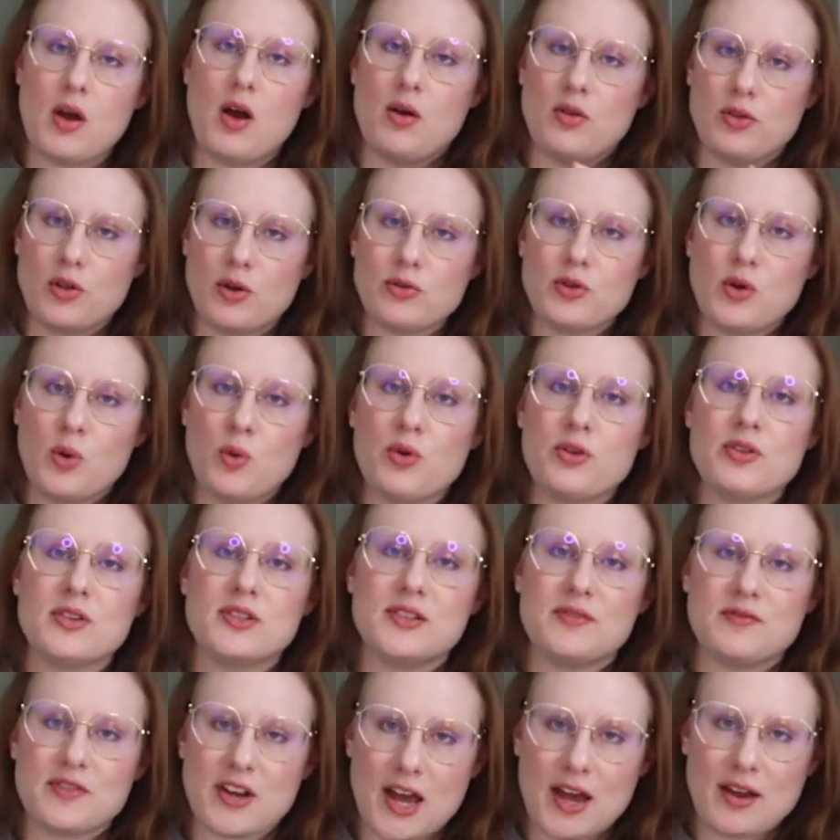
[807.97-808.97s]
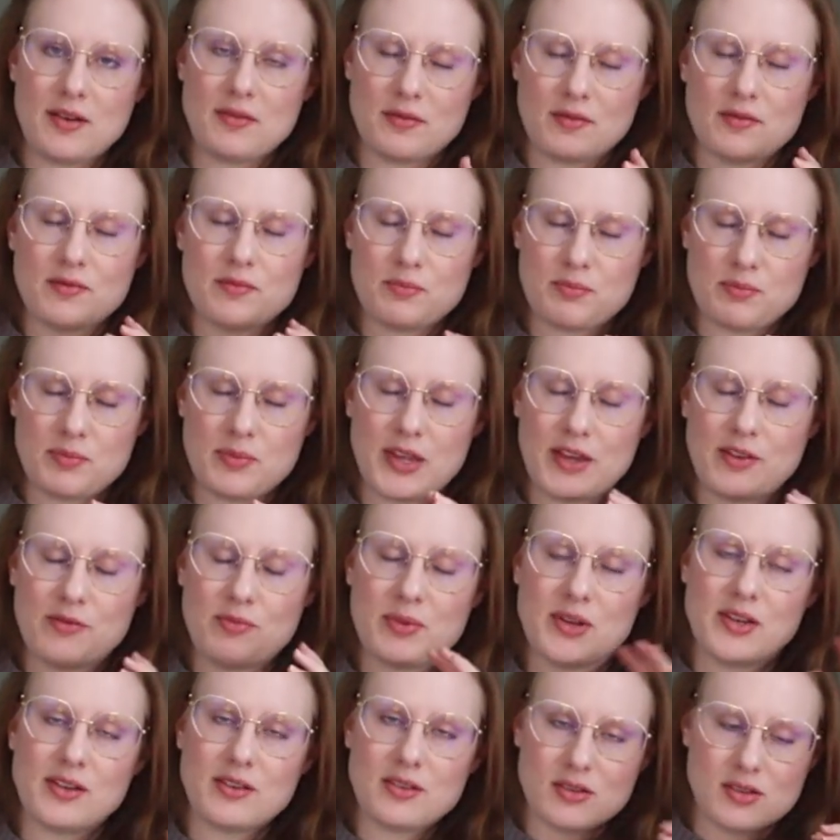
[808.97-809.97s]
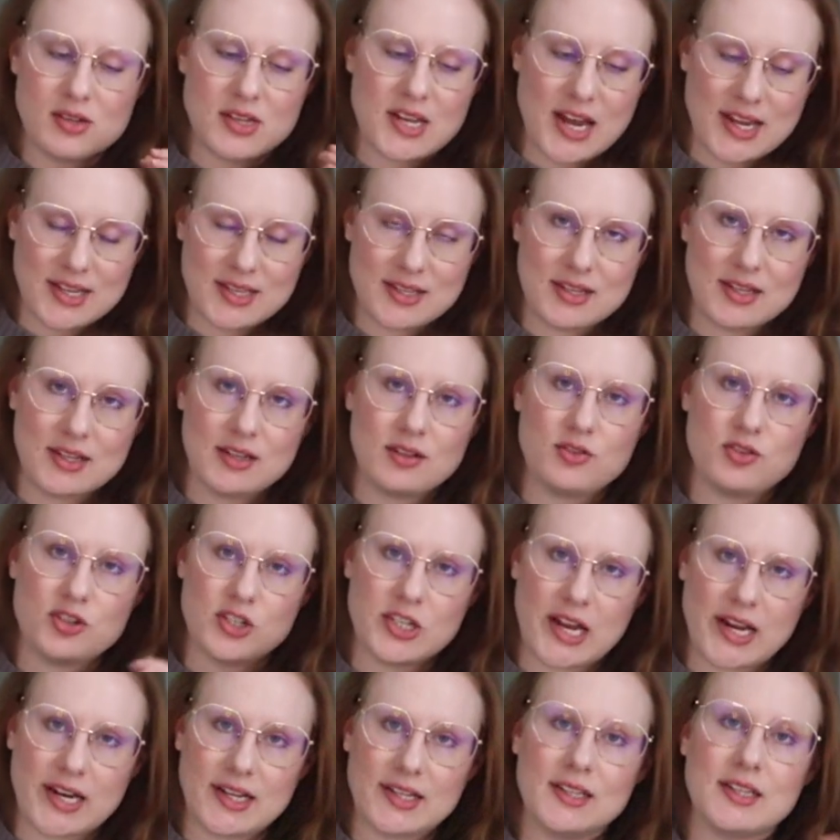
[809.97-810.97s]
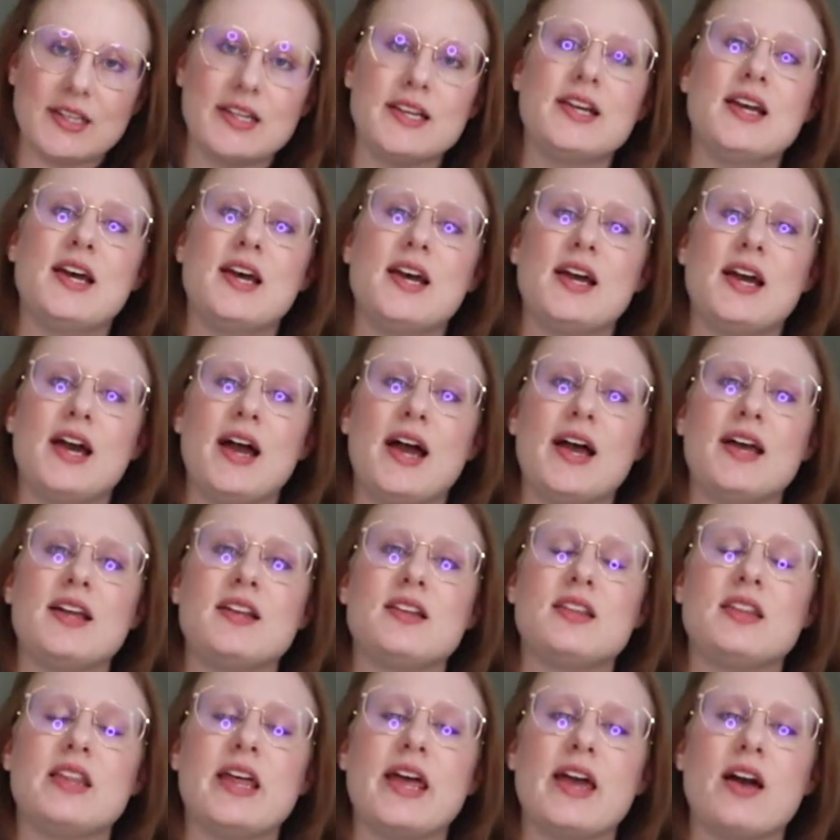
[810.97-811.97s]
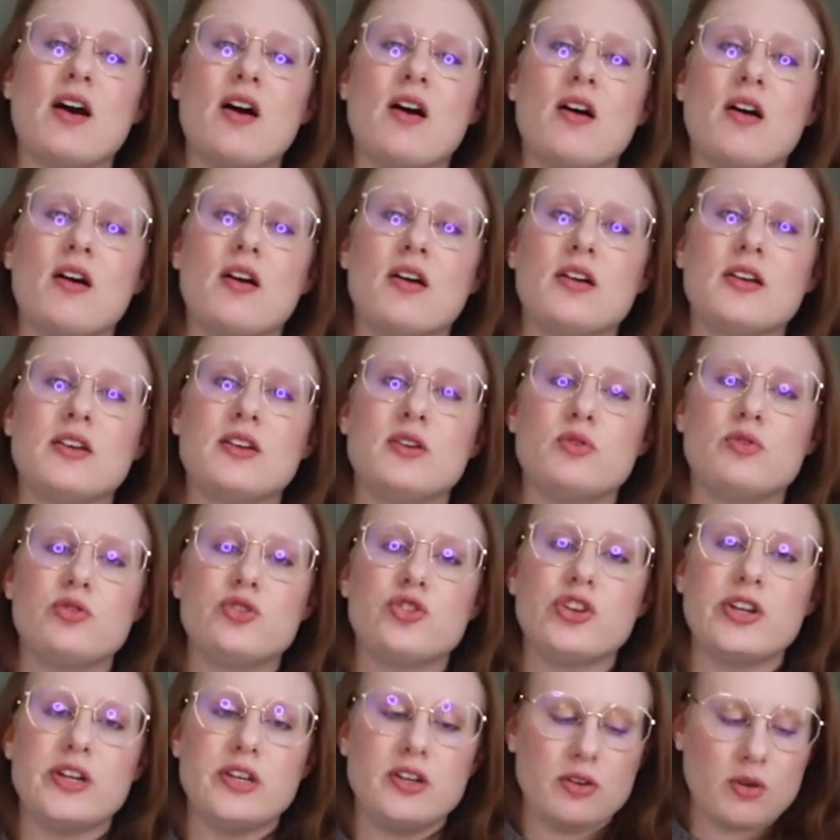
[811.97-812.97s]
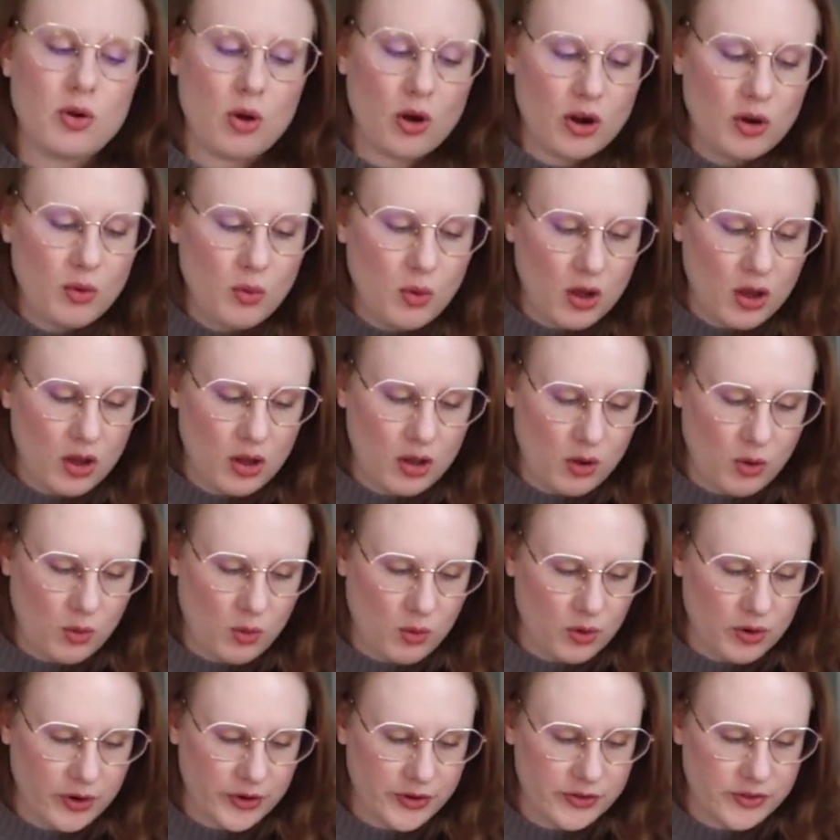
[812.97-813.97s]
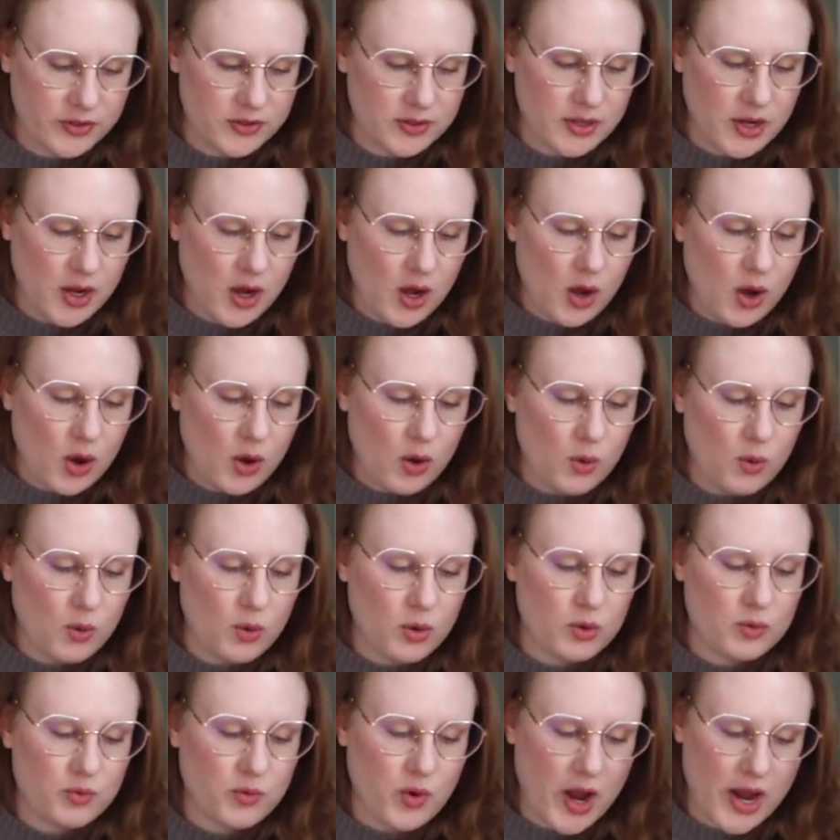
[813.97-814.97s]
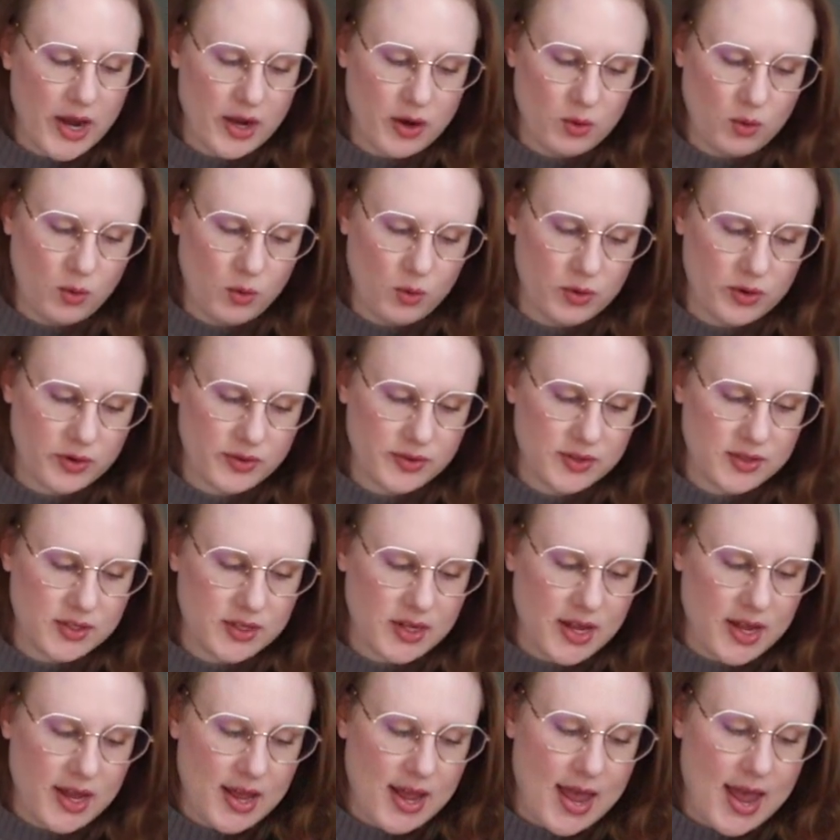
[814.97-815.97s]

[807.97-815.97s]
Those horns they've been tested genetically, and they are usually narwhal horns or rhino horns.